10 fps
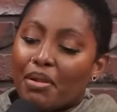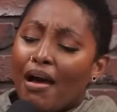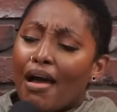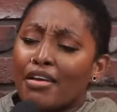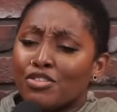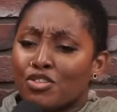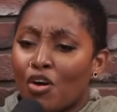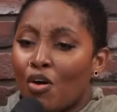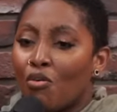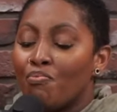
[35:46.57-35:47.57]
blah. And
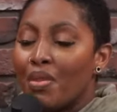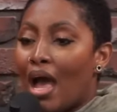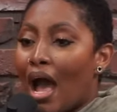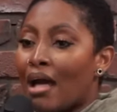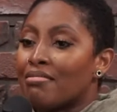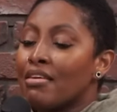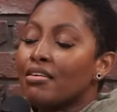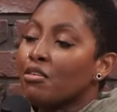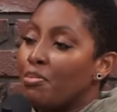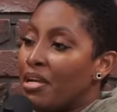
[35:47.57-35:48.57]
so I think
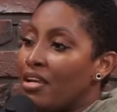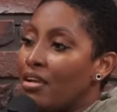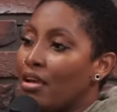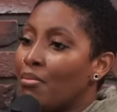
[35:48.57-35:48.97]
it'll be